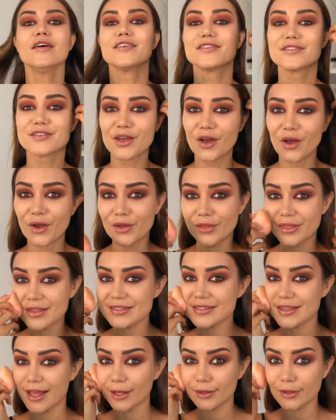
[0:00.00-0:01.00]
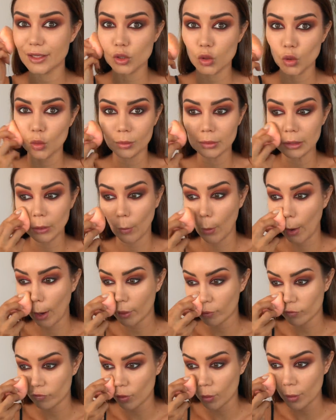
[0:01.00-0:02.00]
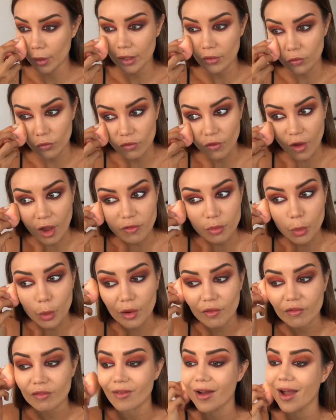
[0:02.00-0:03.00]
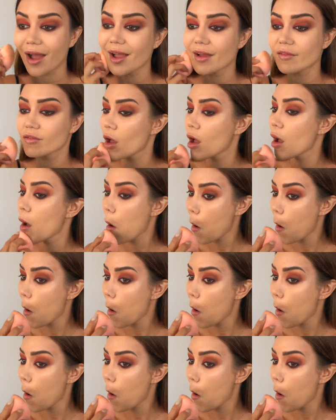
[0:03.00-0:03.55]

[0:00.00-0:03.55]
So this color normally works for me. It's 5.5.